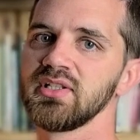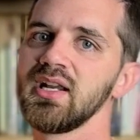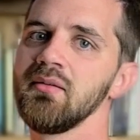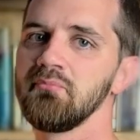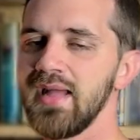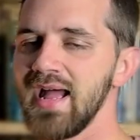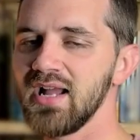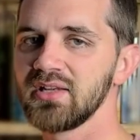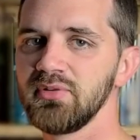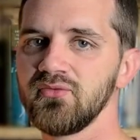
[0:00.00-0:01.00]
come
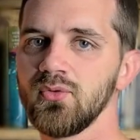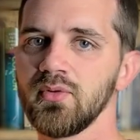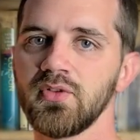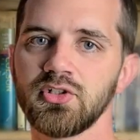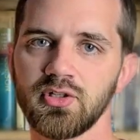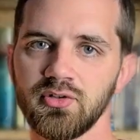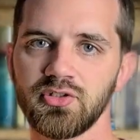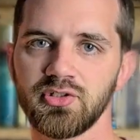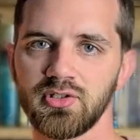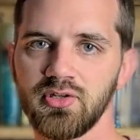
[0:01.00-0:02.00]
back before the
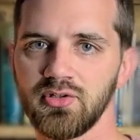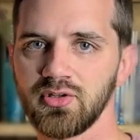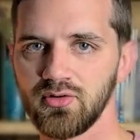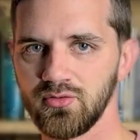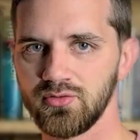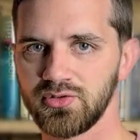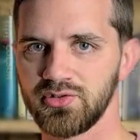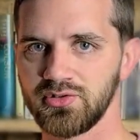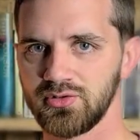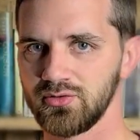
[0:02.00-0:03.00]
church
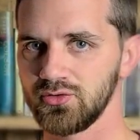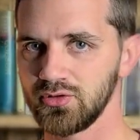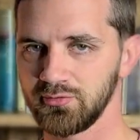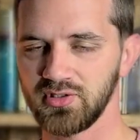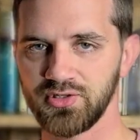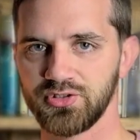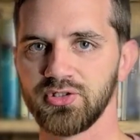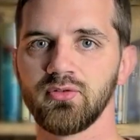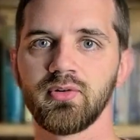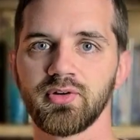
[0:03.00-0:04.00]
undergoes
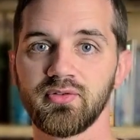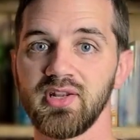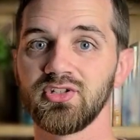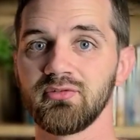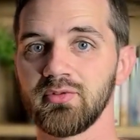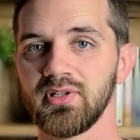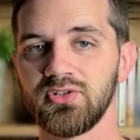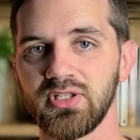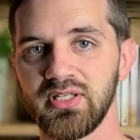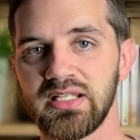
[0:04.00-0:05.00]
tribulation or a great
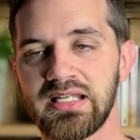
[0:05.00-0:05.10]
tribulation.